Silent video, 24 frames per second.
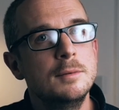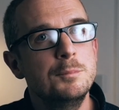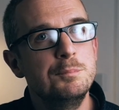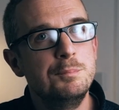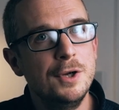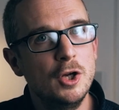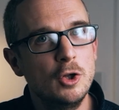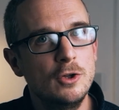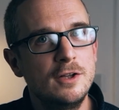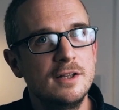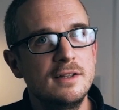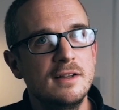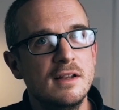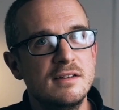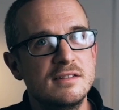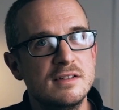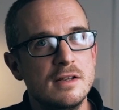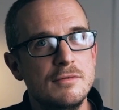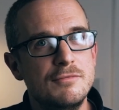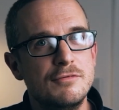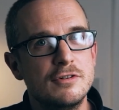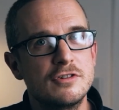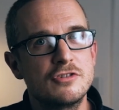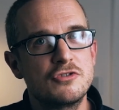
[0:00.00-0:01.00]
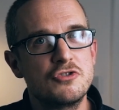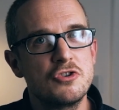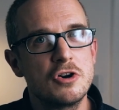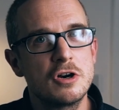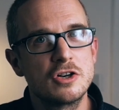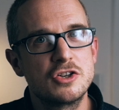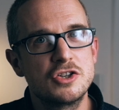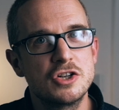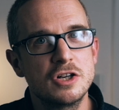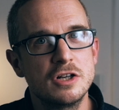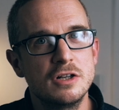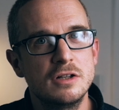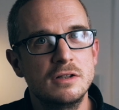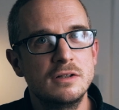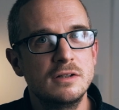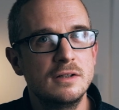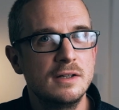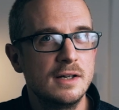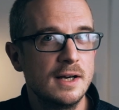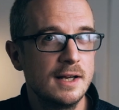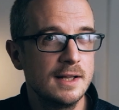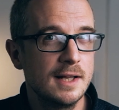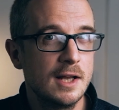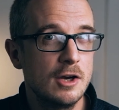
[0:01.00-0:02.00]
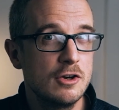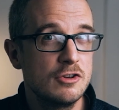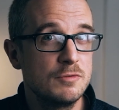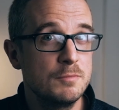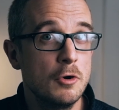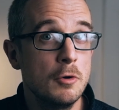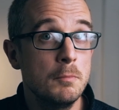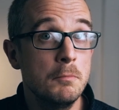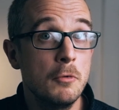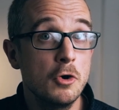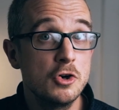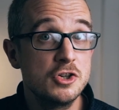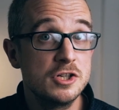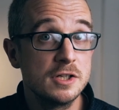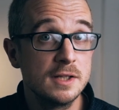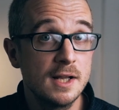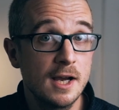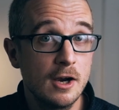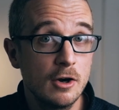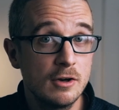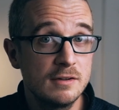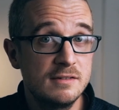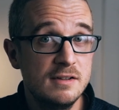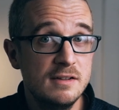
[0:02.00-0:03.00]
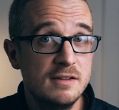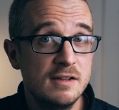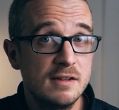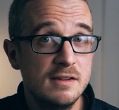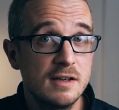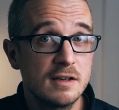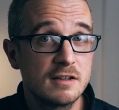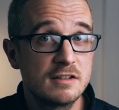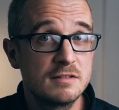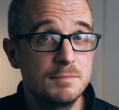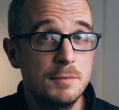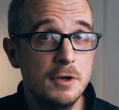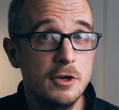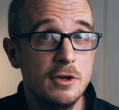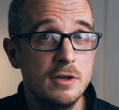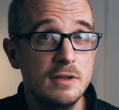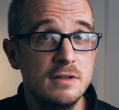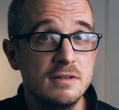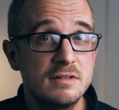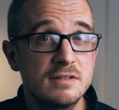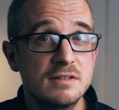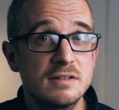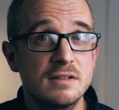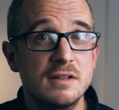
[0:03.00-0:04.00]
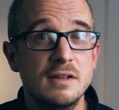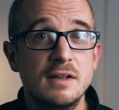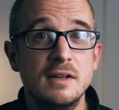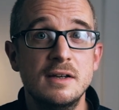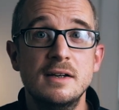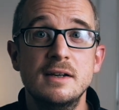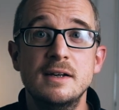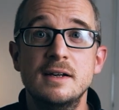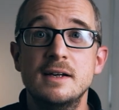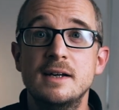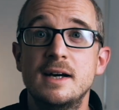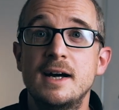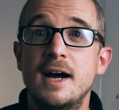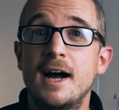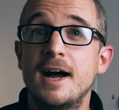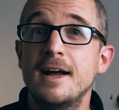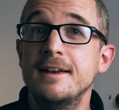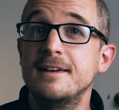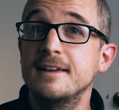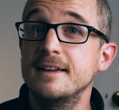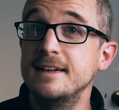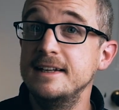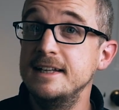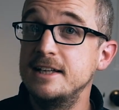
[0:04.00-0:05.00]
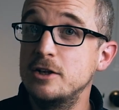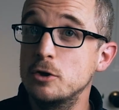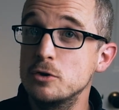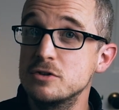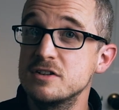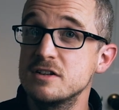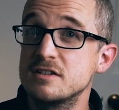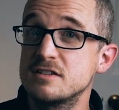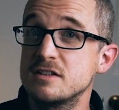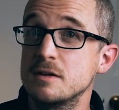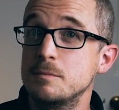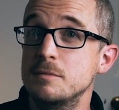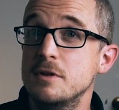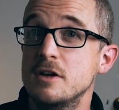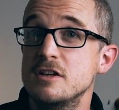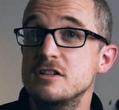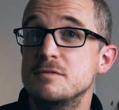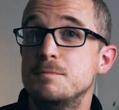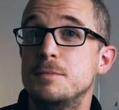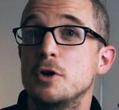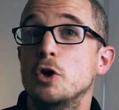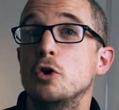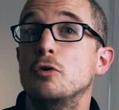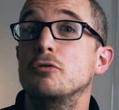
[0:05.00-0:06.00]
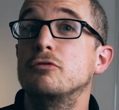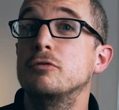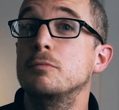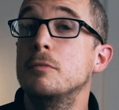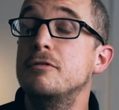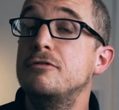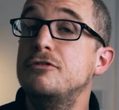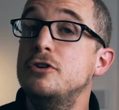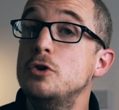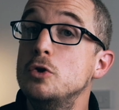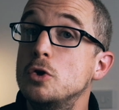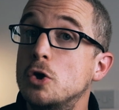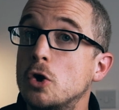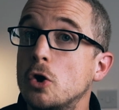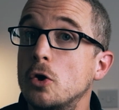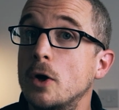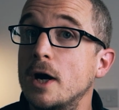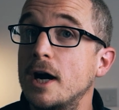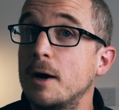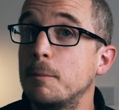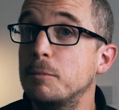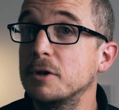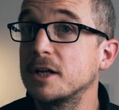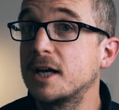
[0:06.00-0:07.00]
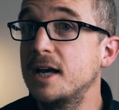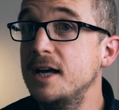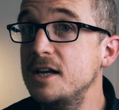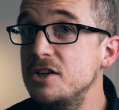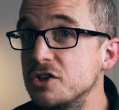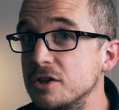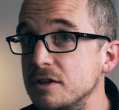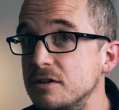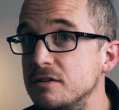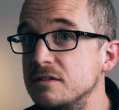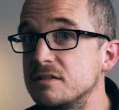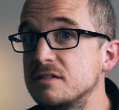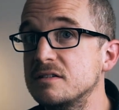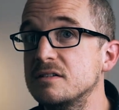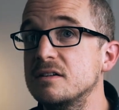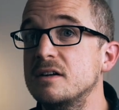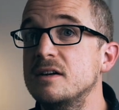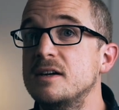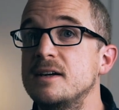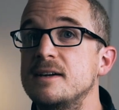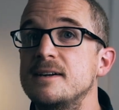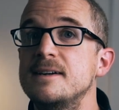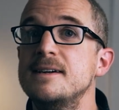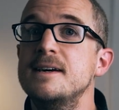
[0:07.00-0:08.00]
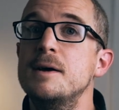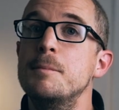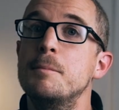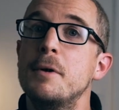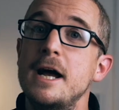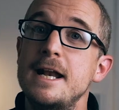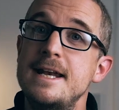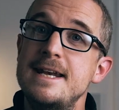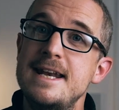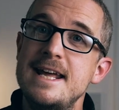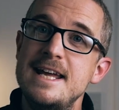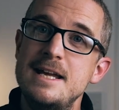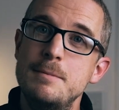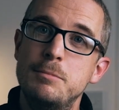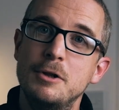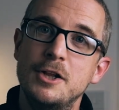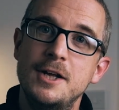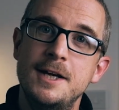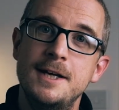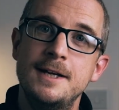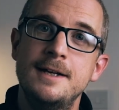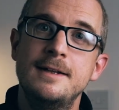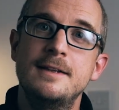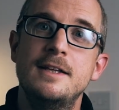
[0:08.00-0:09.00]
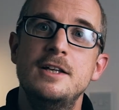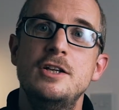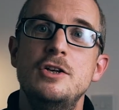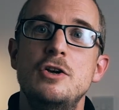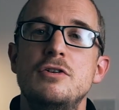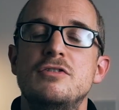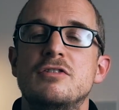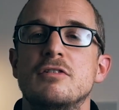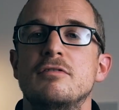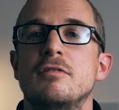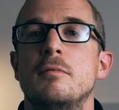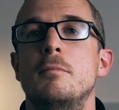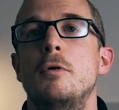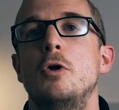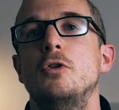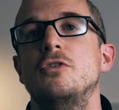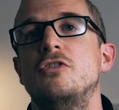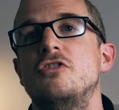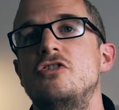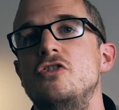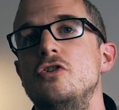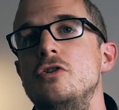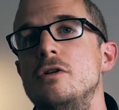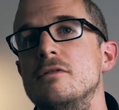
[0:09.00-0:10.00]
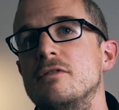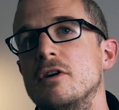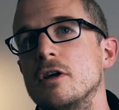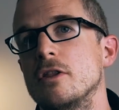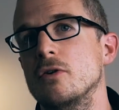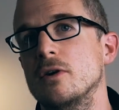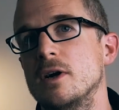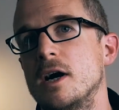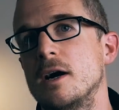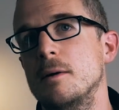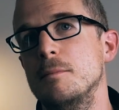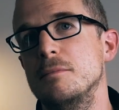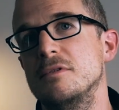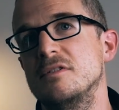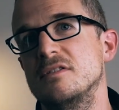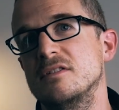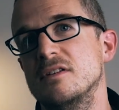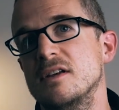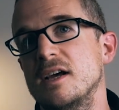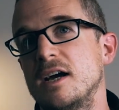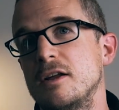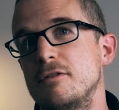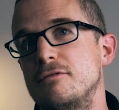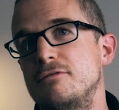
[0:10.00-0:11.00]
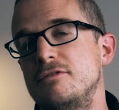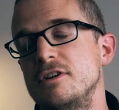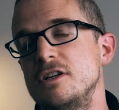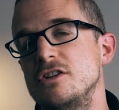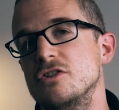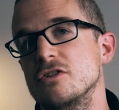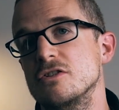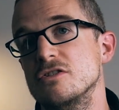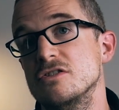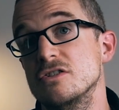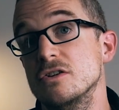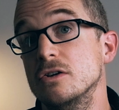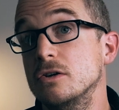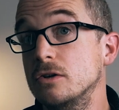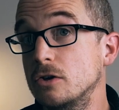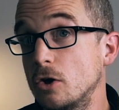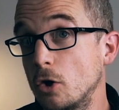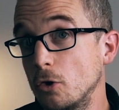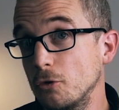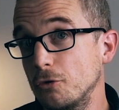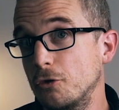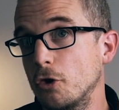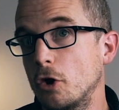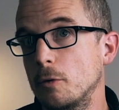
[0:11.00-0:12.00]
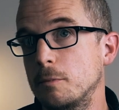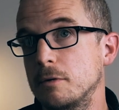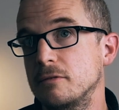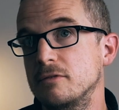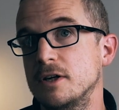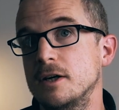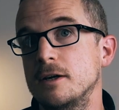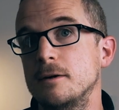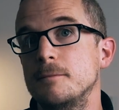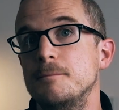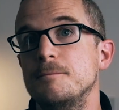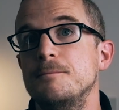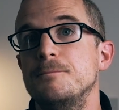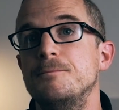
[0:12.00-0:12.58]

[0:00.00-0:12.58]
Building this infrastructure allows more modularity to the experience and an ecosystem that is built from a few core applications, but enabling the use of a multitude of other apps and features on top of that.